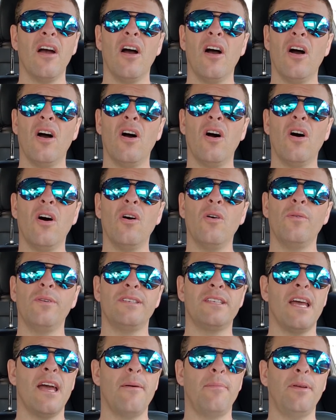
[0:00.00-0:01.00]

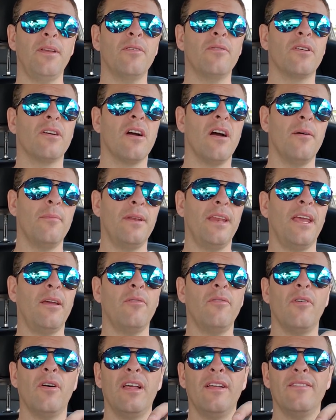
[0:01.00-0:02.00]
Always happy to accommodate.
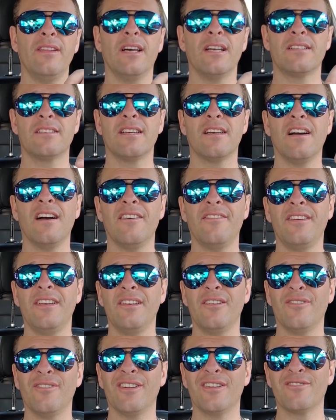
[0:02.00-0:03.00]
We'll have lots of coffee and
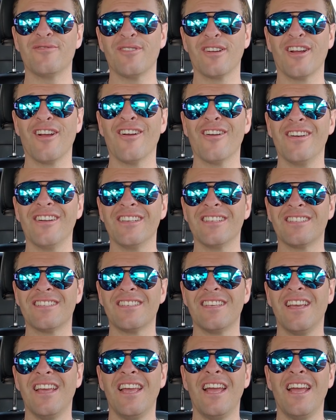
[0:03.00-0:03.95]
donuts regardless.